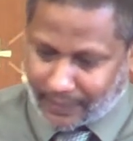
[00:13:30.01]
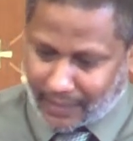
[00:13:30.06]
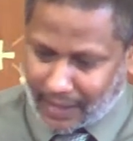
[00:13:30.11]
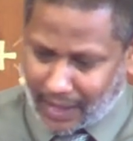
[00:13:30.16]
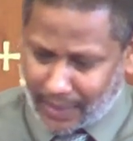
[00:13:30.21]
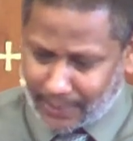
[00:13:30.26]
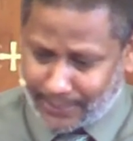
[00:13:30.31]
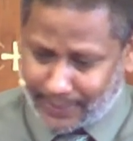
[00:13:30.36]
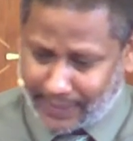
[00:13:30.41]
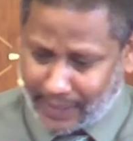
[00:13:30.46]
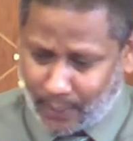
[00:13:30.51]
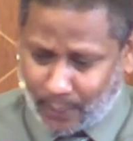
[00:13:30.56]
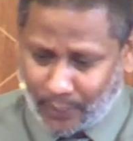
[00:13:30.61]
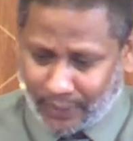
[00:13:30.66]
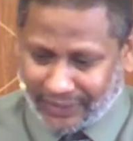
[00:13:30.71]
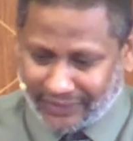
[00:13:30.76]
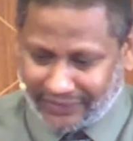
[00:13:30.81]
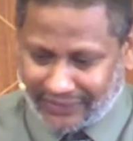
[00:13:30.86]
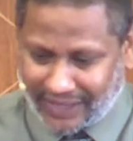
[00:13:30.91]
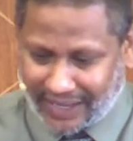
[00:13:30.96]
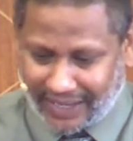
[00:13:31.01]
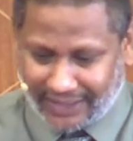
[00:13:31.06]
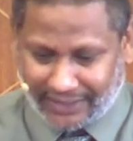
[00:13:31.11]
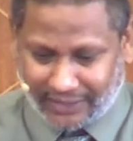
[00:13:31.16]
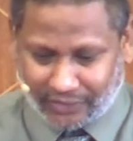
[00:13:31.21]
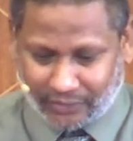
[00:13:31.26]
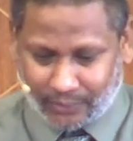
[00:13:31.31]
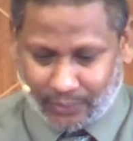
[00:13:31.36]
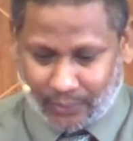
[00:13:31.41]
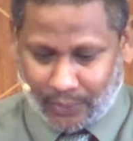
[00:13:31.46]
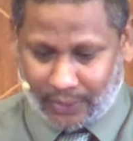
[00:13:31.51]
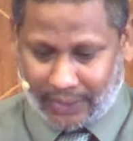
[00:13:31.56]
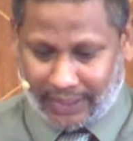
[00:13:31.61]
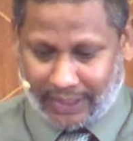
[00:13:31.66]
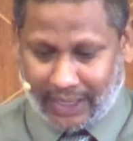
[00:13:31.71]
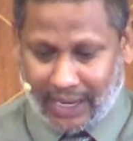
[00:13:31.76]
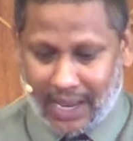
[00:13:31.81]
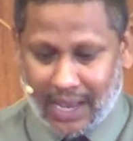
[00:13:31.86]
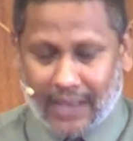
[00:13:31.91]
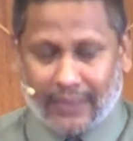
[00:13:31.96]
that I want to say this morning
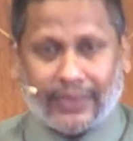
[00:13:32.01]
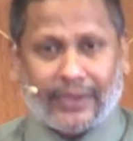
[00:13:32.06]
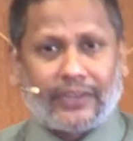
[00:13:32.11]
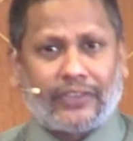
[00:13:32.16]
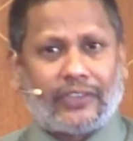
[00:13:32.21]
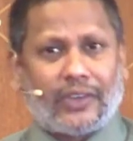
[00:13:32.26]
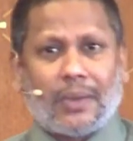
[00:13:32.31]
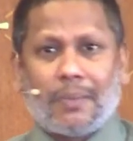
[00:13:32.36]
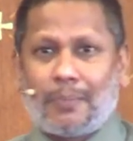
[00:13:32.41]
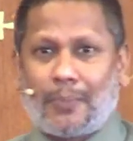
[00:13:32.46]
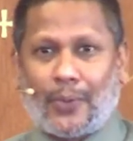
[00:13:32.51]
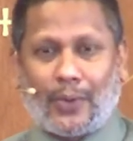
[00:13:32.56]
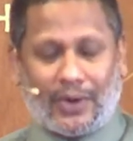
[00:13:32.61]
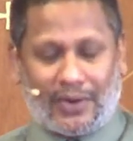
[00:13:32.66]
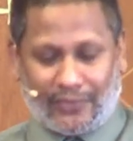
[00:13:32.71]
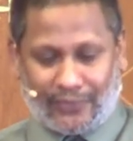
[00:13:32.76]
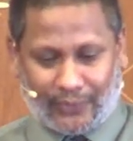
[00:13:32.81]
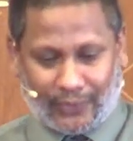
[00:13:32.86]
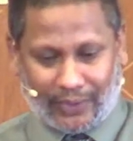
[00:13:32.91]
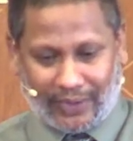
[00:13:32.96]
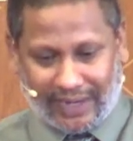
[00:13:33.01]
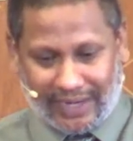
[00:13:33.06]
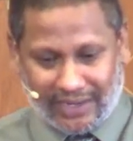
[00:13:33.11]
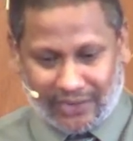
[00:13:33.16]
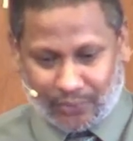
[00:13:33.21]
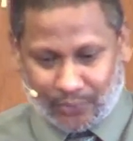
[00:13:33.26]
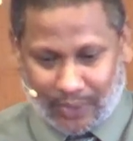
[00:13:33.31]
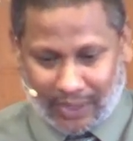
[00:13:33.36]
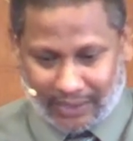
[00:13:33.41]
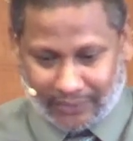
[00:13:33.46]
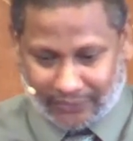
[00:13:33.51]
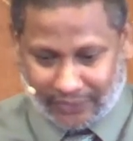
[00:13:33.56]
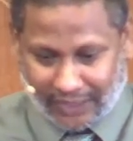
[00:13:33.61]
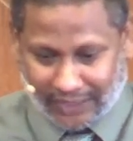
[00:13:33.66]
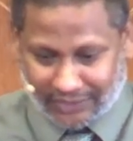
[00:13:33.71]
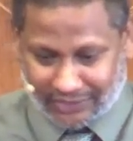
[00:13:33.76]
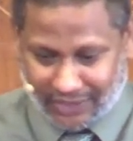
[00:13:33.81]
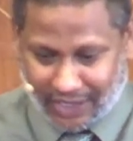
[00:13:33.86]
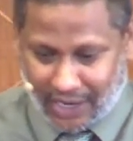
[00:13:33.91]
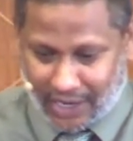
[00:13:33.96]
that is important for each one of
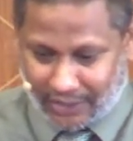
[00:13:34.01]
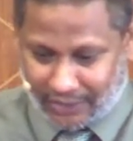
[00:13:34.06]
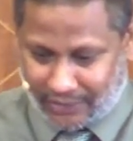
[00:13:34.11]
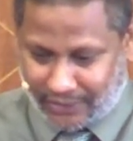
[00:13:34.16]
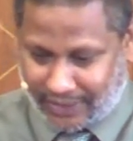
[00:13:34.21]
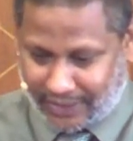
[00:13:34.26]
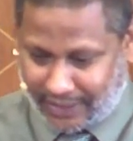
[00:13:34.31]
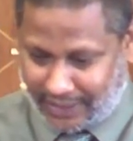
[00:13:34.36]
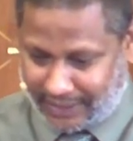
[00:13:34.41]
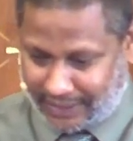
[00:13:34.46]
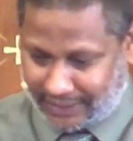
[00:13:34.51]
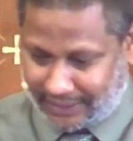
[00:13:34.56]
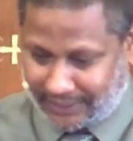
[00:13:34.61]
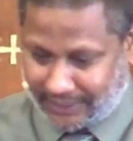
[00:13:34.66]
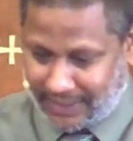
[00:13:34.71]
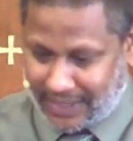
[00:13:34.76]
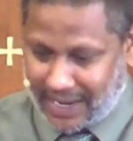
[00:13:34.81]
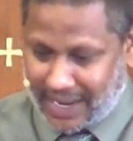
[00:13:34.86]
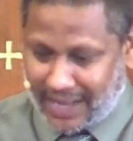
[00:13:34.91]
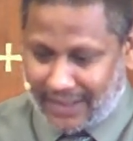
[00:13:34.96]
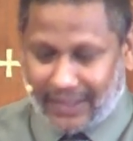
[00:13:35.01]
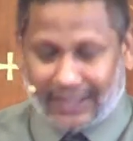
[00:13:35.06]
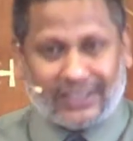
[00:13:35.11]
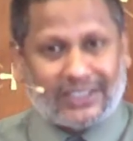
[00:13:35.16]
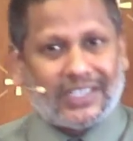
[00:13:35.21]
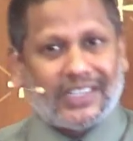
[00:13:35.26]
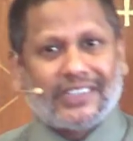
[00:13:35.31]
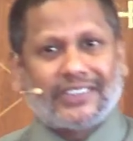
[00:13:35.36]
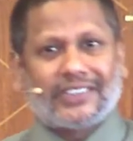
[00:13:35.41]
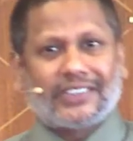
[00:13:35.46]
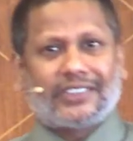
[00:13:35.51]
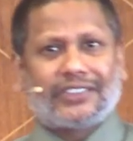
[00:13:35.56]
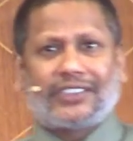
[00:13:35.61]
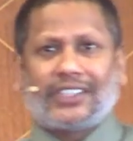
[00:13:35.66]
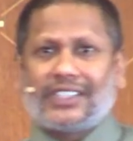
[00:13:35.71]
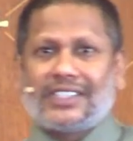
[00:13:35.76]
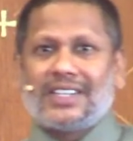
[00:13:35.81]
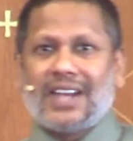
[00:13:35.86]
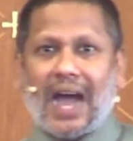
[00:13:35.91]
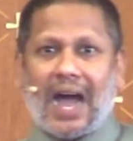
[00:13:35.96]
us to hear that Jesus did
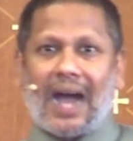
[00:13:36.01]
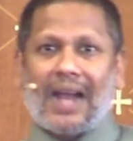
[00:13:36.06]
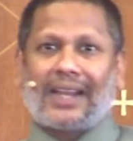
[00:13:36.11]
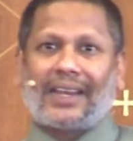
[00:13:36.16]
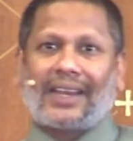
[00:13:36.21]
not